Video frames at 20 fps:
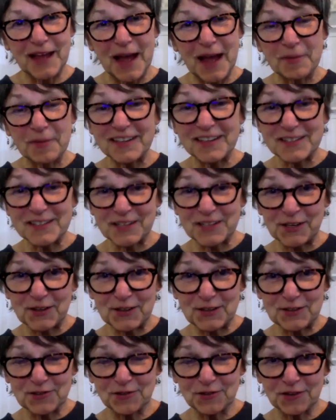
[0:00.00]
I'm going to tell you
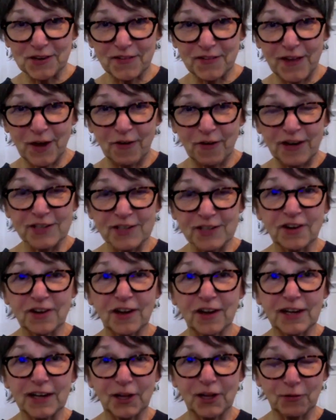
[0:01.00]
the story of how I
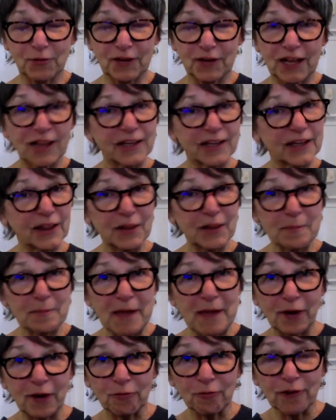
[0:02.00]
taught Hillary Clinton the
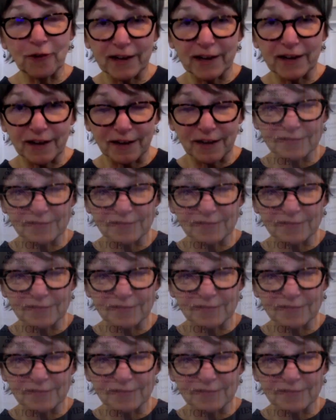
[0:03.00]
Macarena